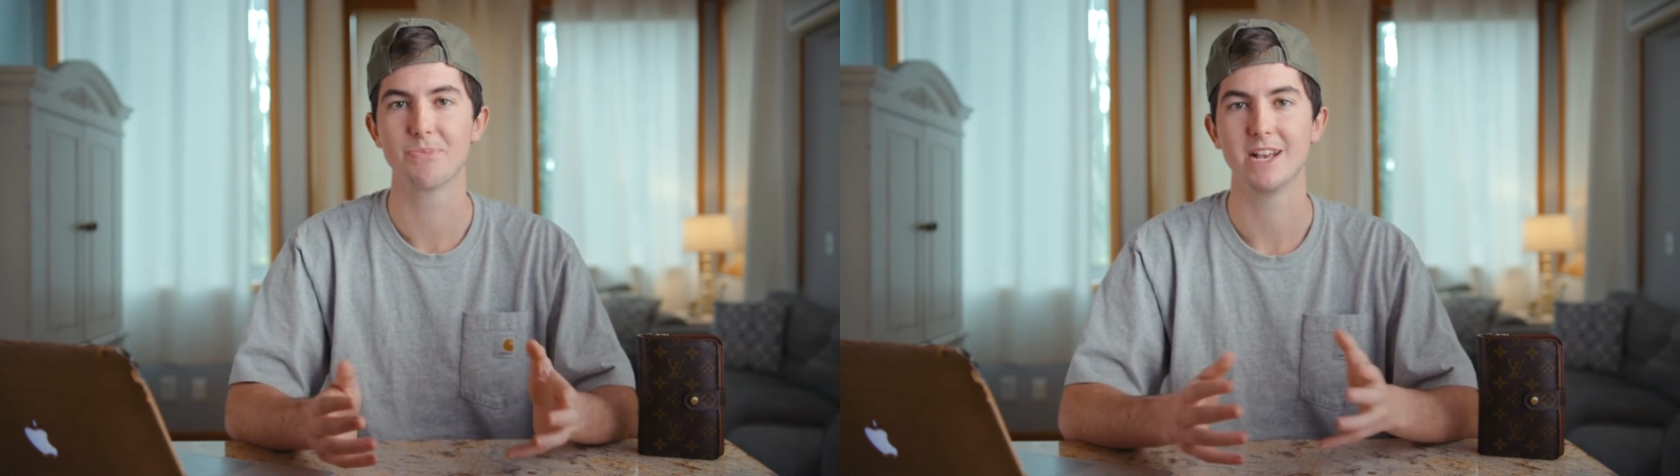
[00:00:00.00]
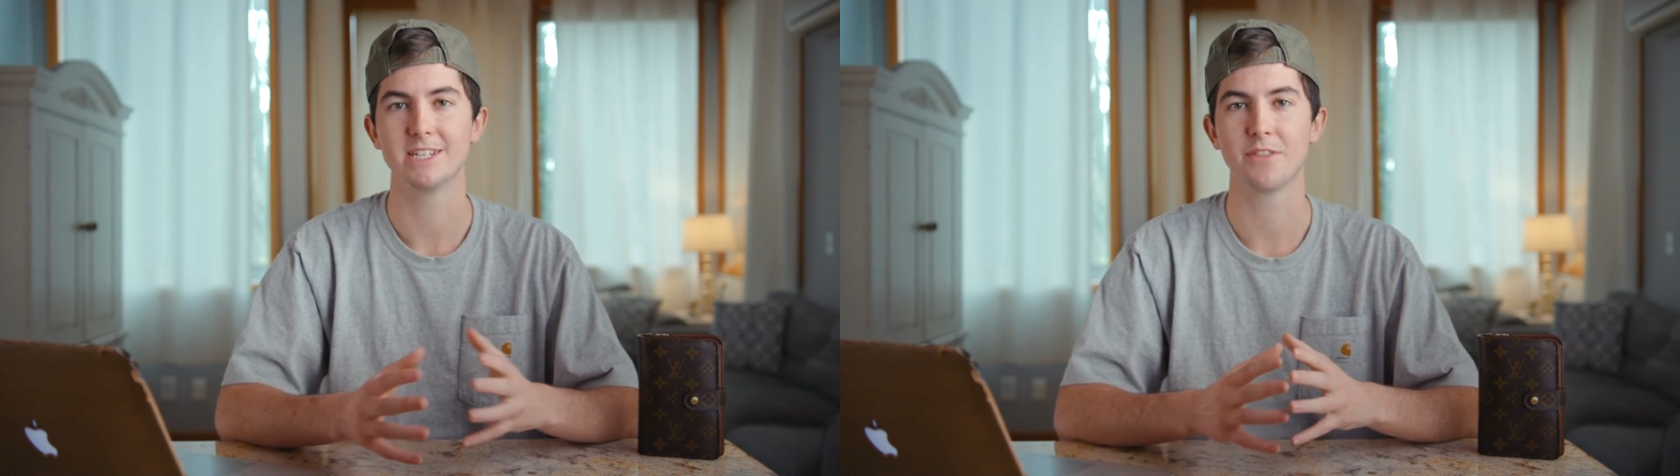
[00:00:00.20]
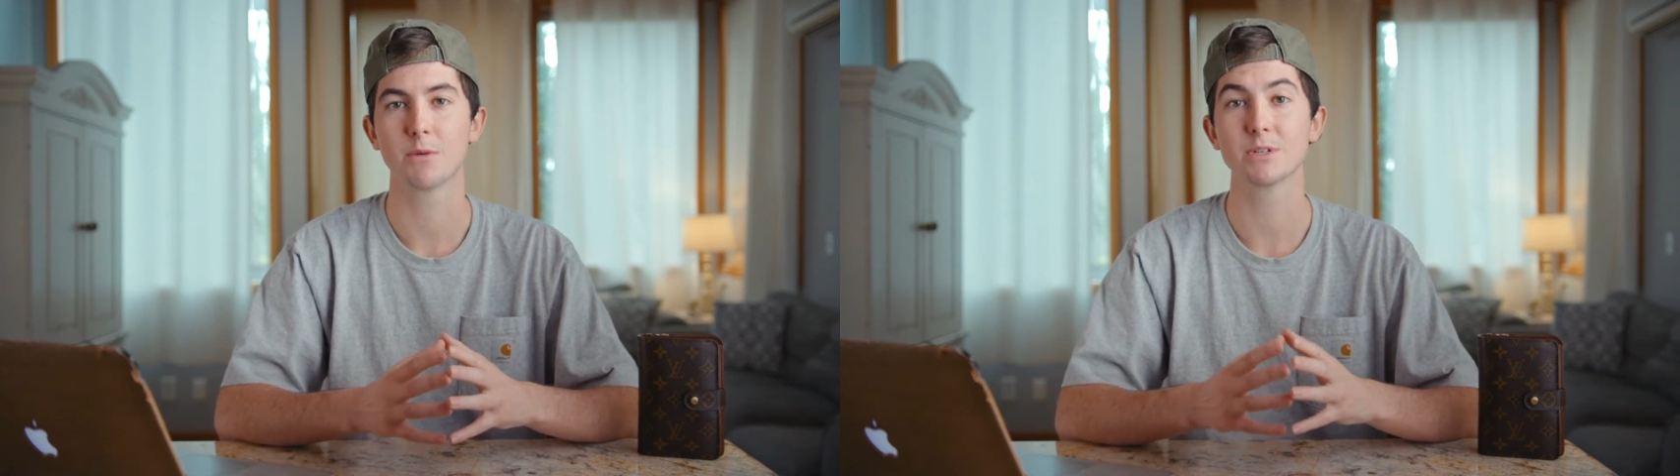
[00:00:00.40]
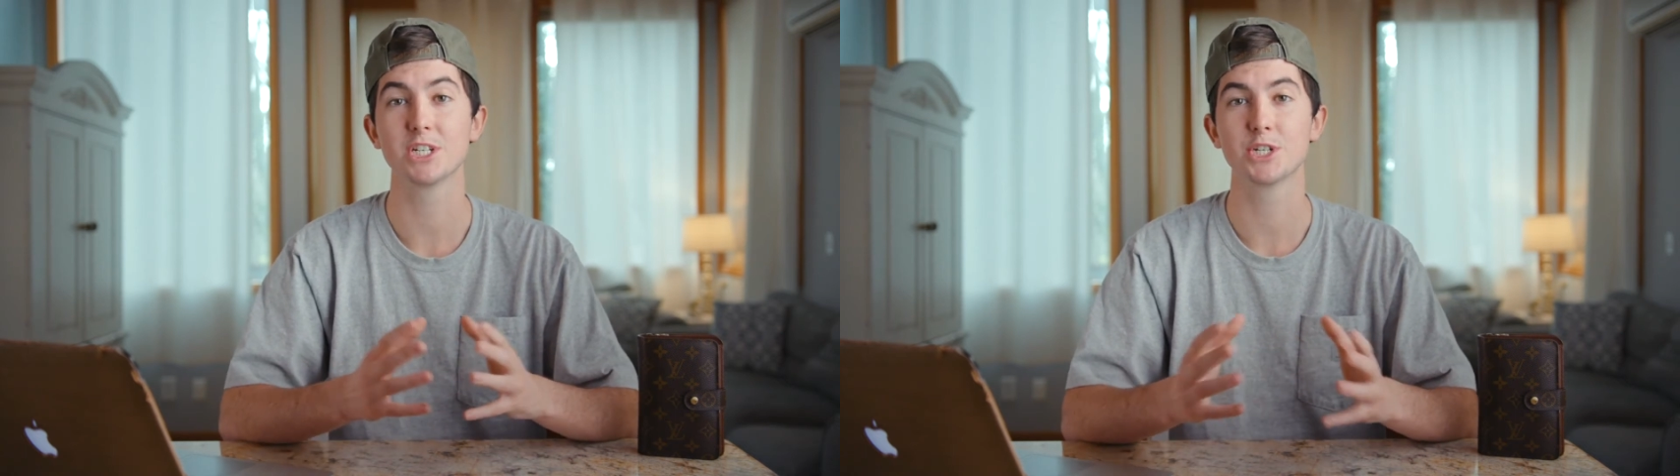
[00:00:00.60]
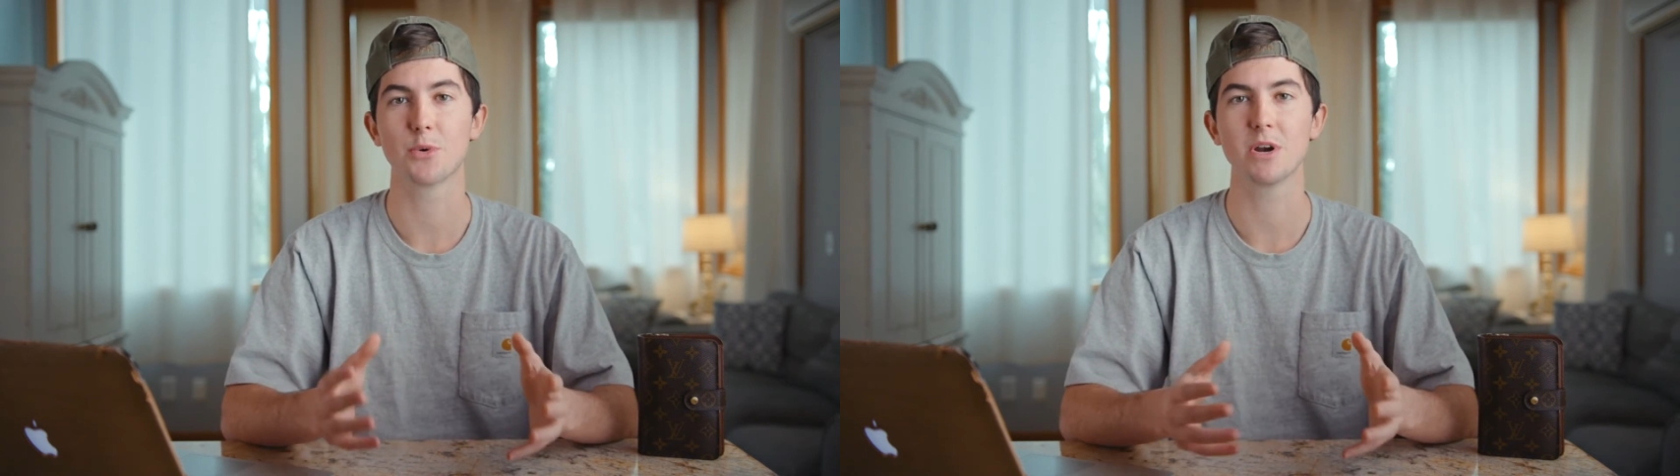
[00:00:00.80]
is that there was a
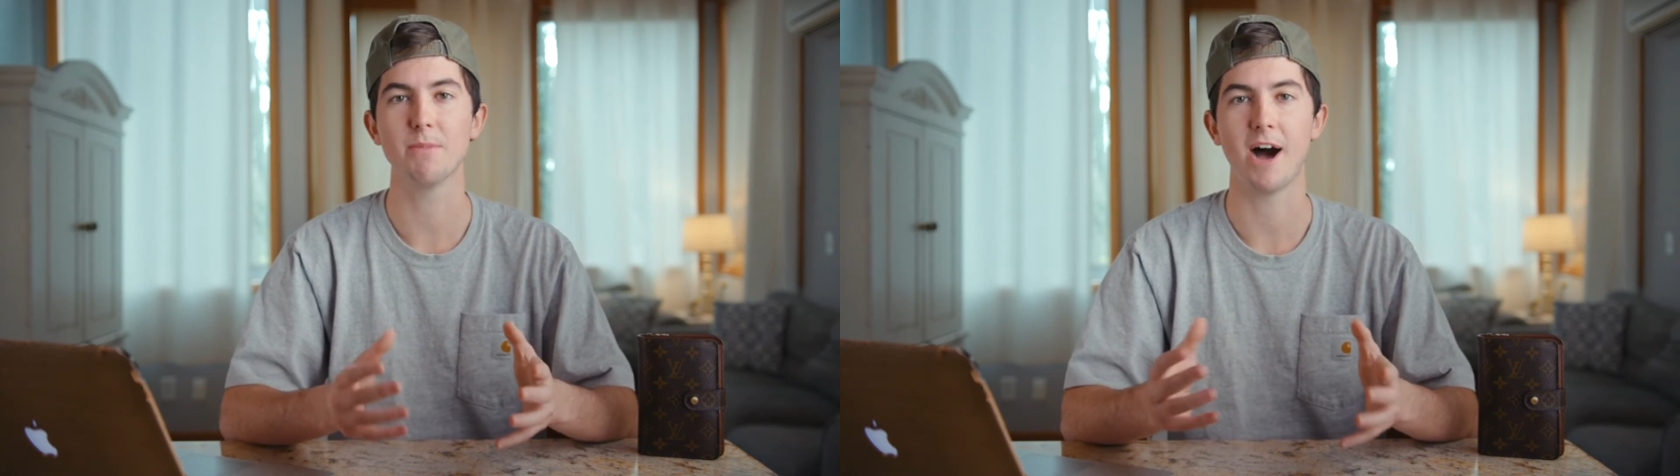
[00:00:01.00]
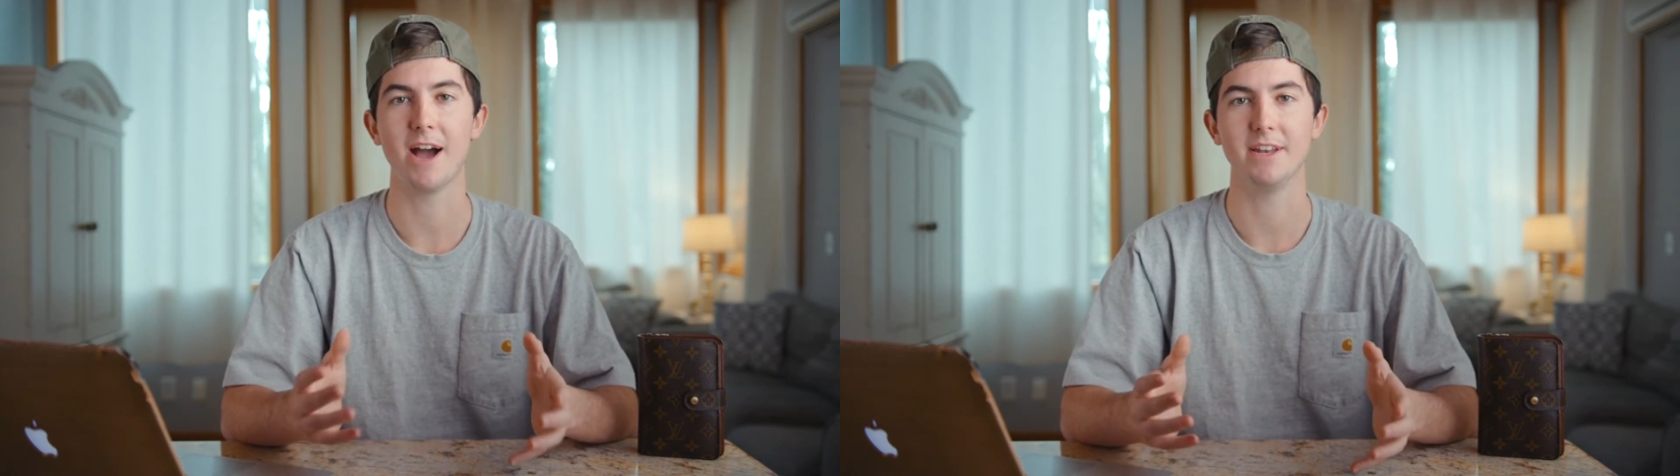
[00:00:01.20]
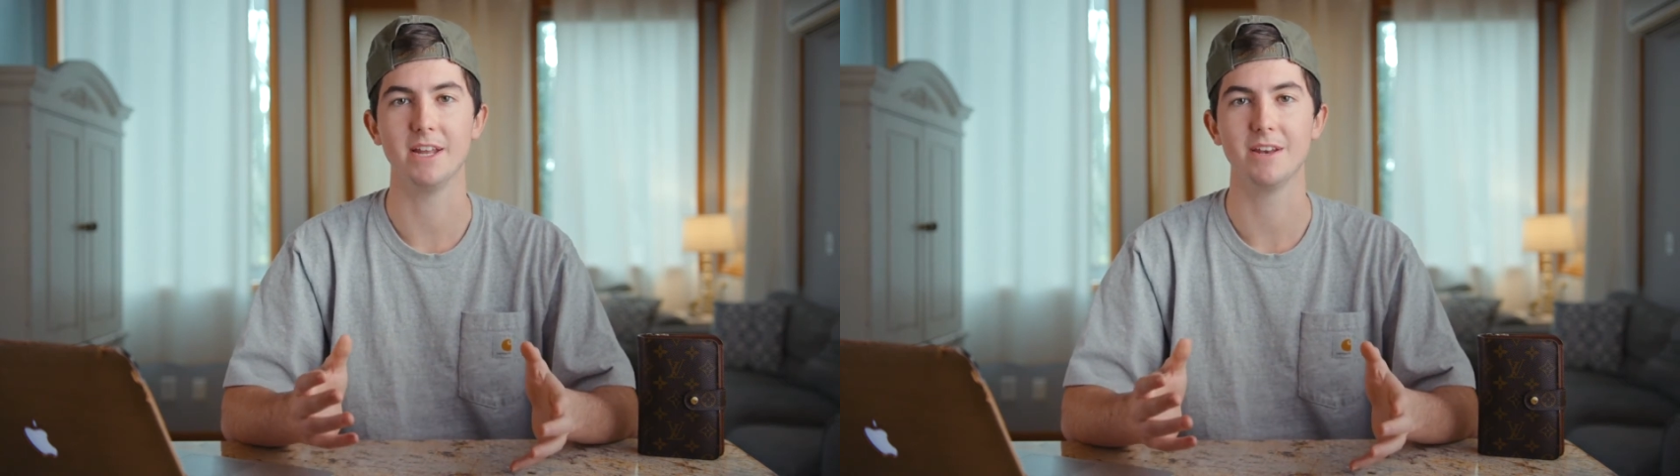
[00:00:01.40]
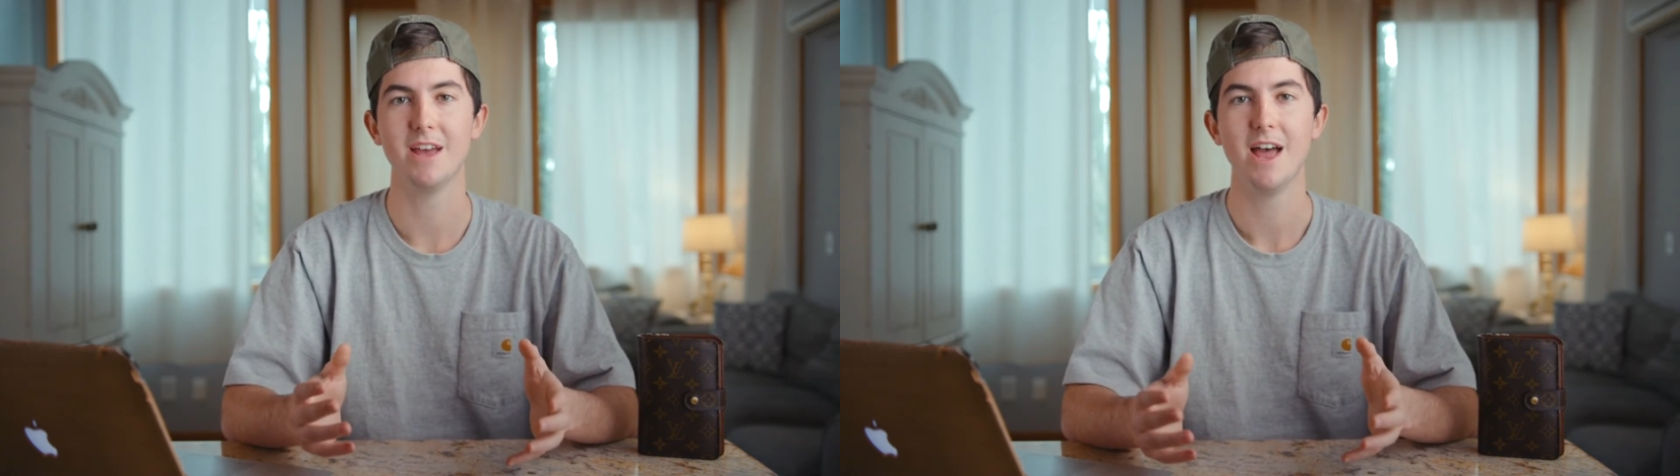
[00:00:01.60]
story behind it.